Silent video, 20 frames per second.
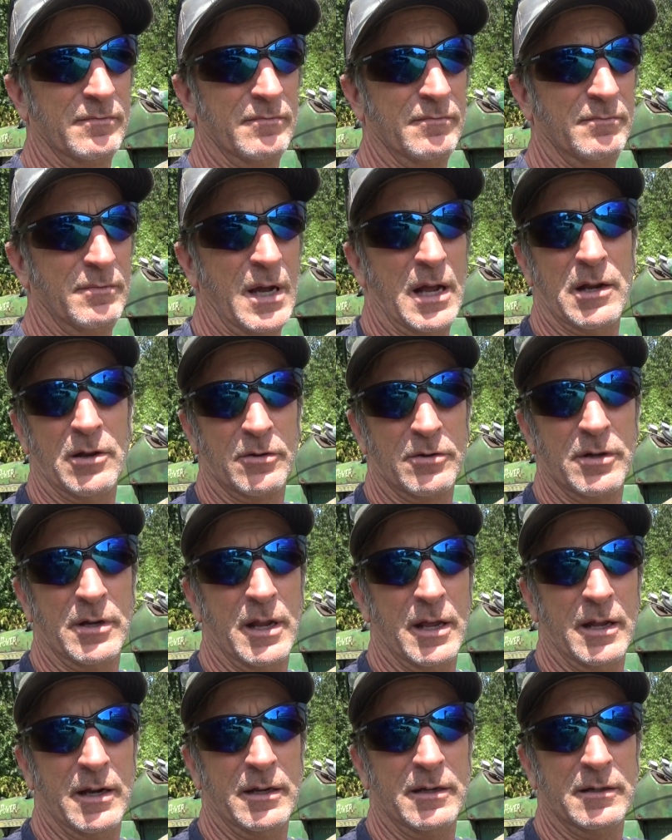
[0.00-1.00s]
by looking
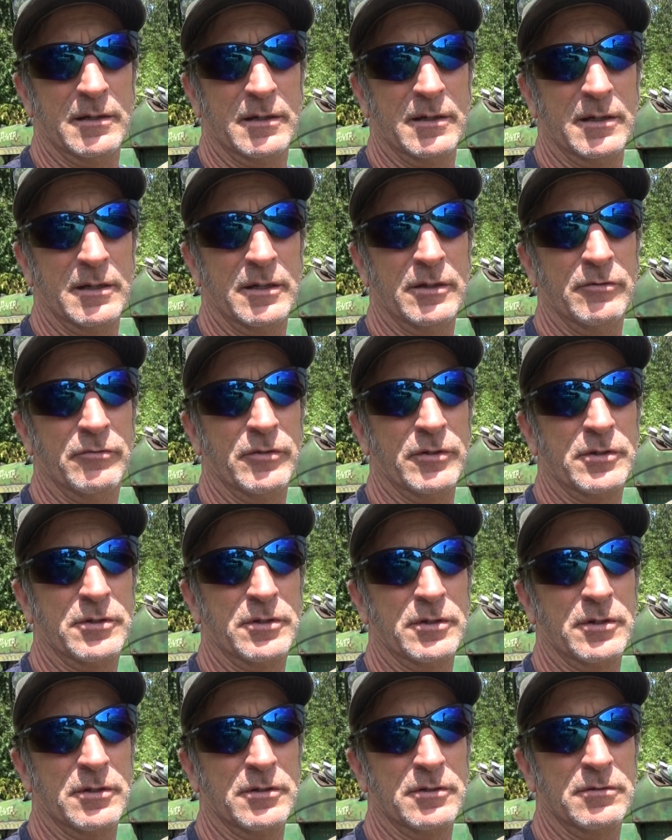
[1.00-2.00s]
at it if it's
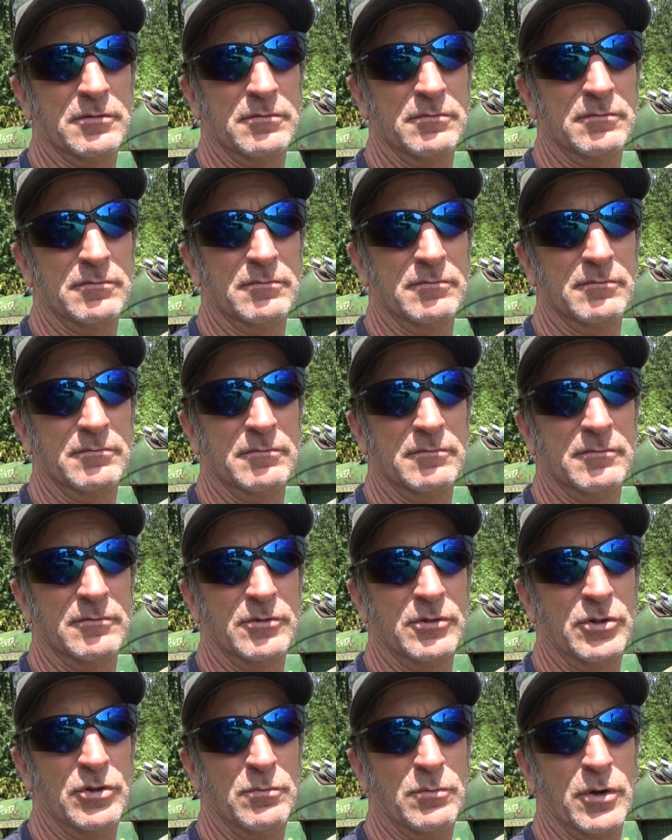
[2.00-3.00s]

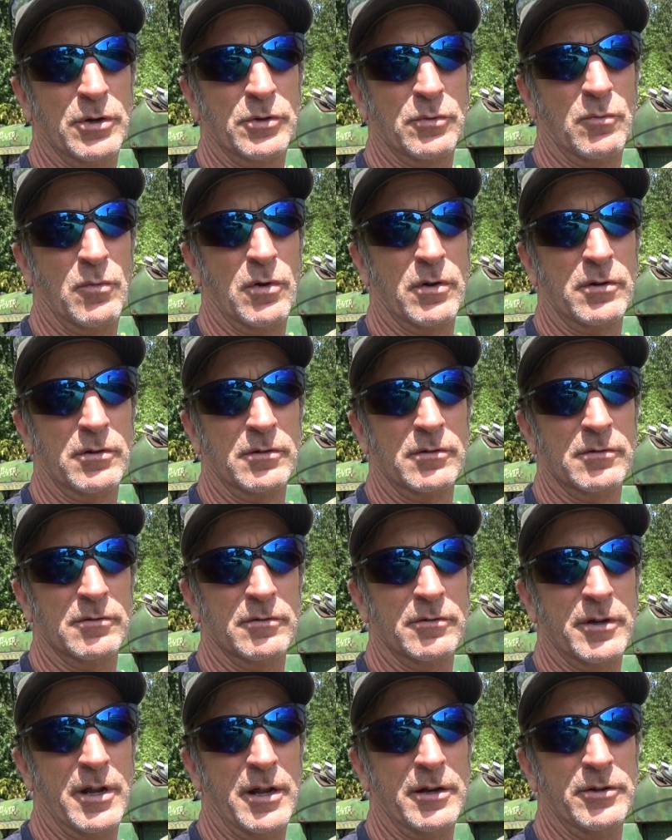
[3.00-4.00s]
too much water
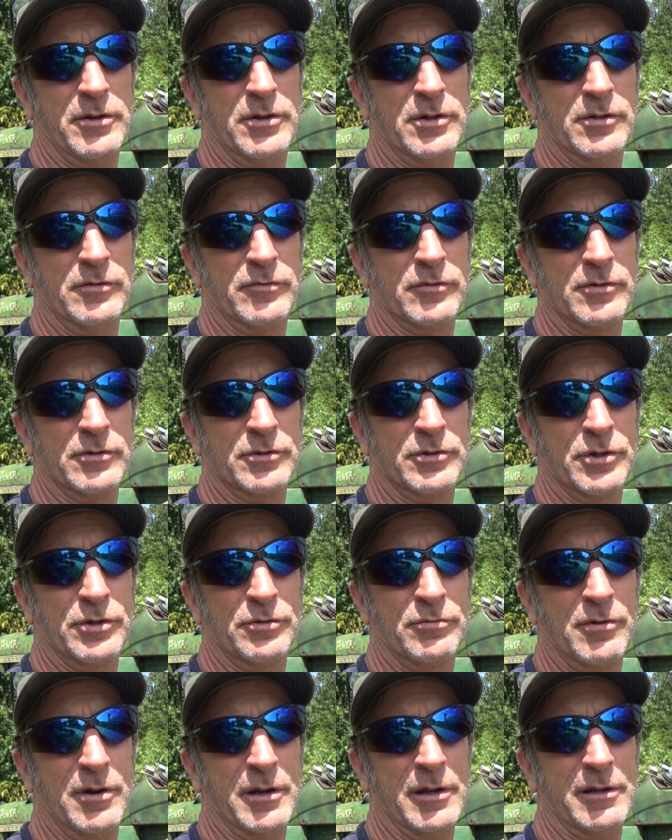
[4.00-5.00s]
or not enough or
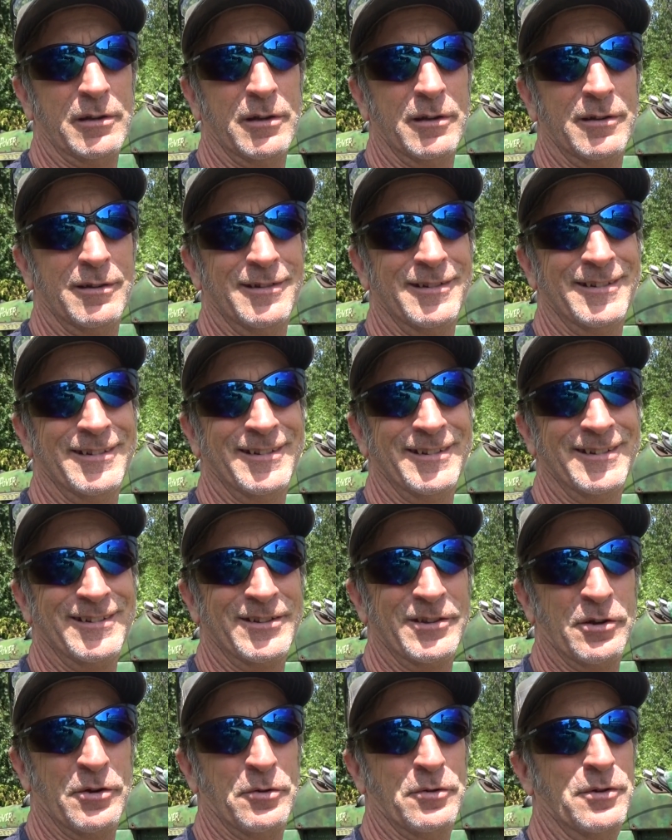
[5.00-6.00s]
just right.
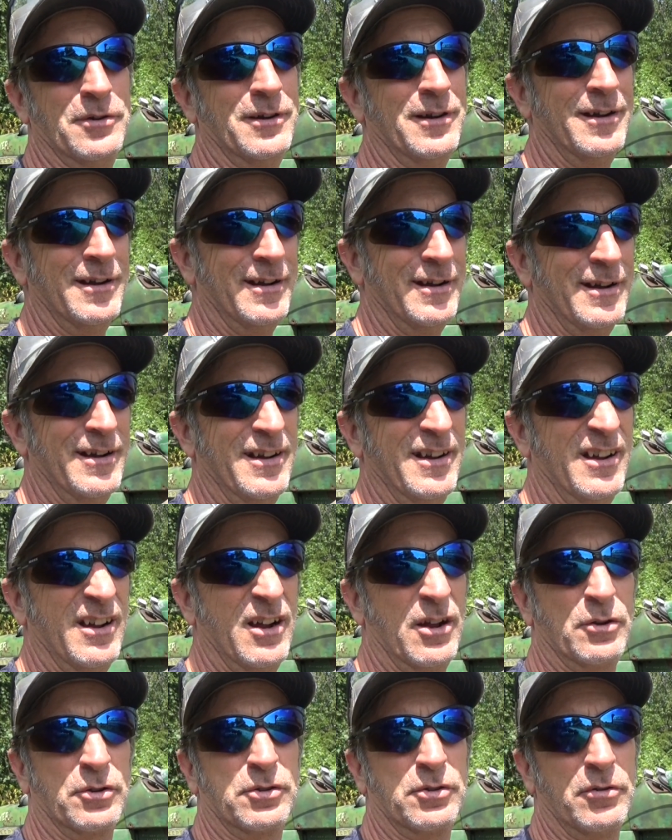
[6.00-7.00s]
So
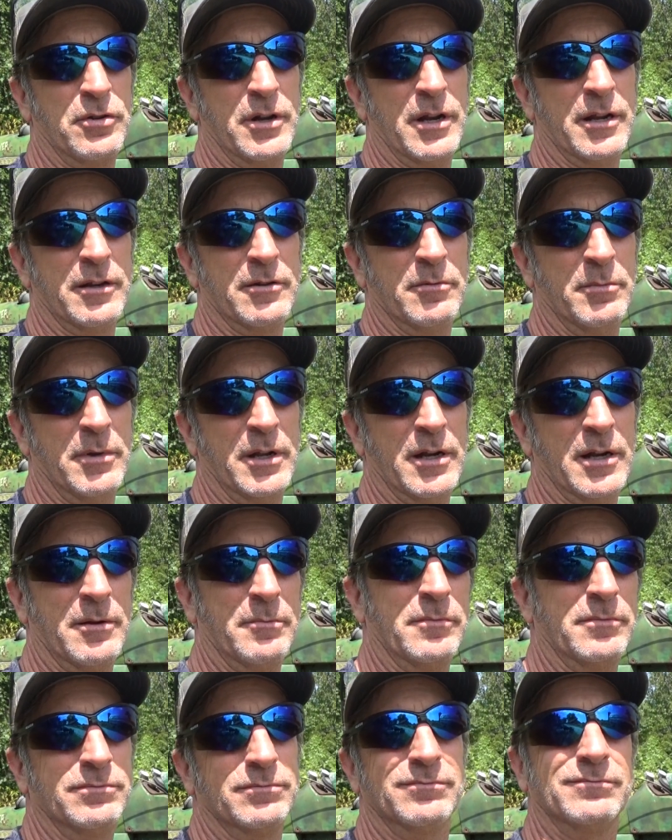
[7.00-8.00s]
I'll show you that in a minute. Let
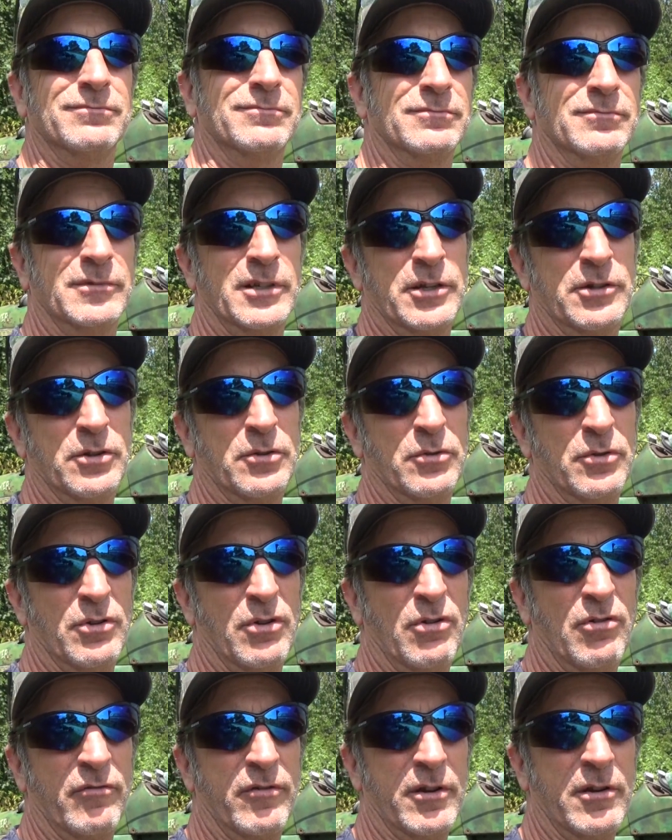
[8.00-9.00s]
me get the hood
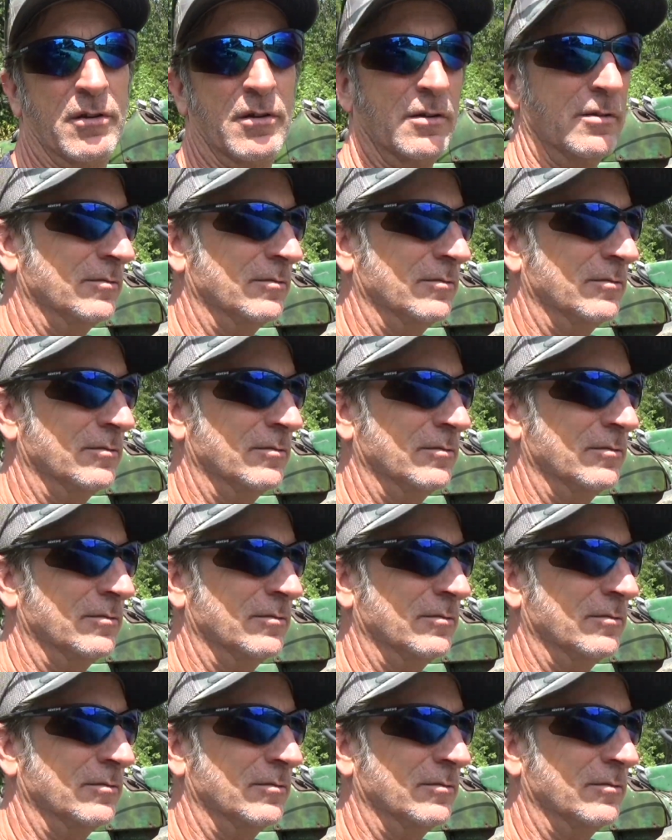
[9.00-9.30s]
off here.